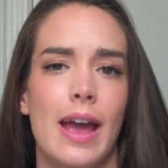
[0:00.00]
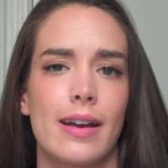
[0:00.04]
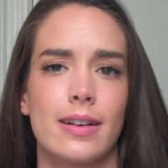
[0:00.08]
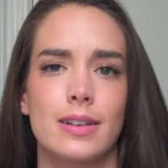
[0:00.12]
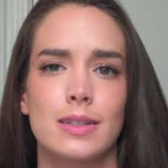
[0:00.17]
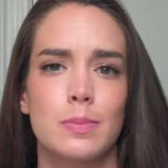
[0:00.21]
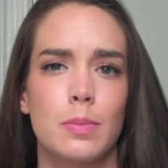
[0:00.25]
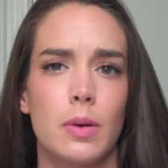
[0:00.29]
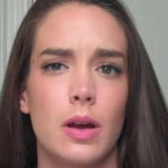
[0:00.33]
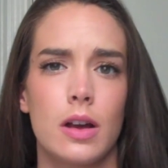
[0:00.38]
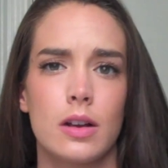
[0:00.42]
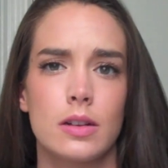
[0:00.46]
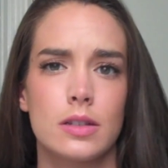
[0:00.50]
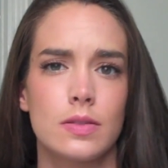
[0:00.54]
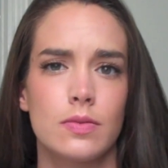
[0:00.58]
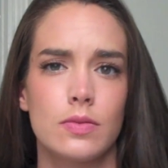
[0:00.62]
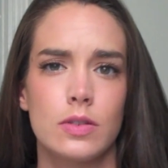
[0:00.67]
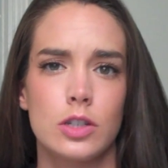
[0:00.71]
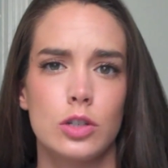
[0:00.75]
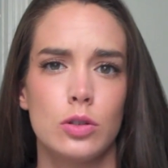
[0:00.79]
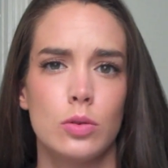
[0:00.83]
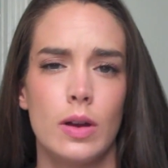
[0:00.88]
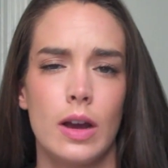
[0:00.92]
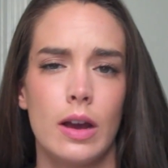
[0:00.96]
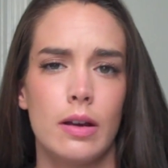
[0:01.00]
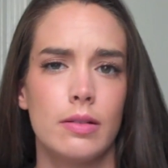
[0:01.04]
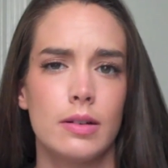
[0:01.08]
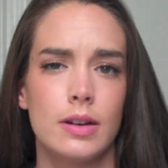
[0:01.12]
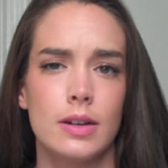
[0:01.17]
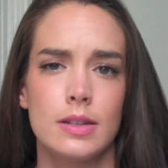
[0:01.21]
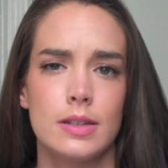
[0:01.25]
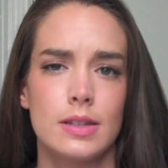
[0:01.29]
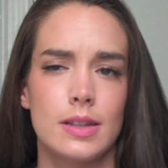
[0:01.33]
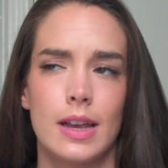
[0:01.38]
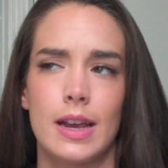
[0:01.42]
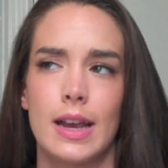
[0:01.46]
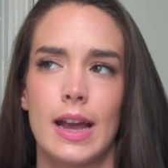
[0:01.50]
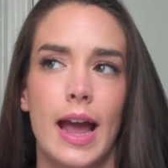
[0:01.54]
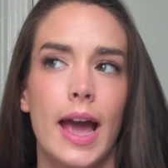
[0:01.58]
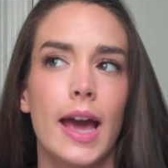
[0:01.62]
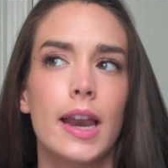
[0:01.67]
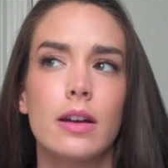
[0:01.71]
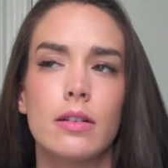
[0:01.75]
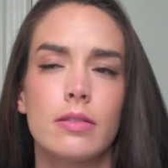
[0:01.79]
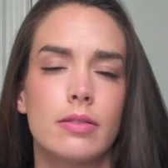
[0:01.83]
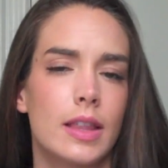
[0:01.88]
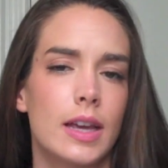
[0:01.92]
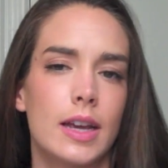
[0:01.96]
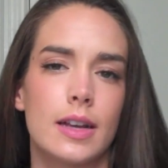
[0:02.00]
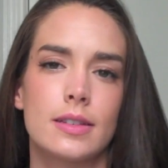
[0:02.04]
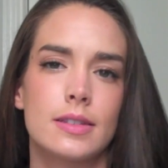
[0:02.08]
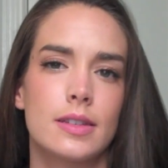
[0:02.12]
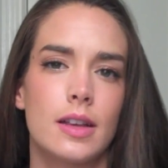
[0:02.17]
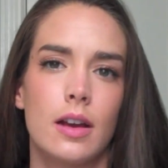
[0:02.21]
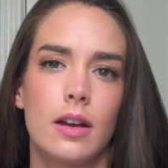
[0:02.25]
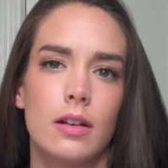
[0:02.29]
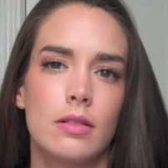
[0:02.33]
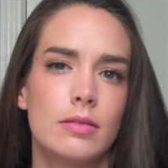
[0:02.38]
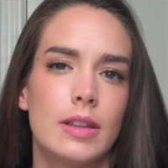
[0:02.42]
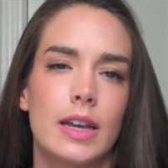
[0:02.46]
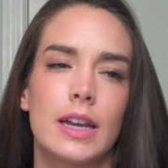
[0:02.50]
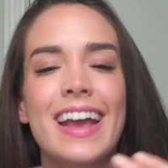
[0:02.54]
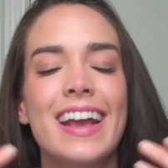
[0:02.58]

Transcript: Xbox for 2 hours? Like, I don't think so.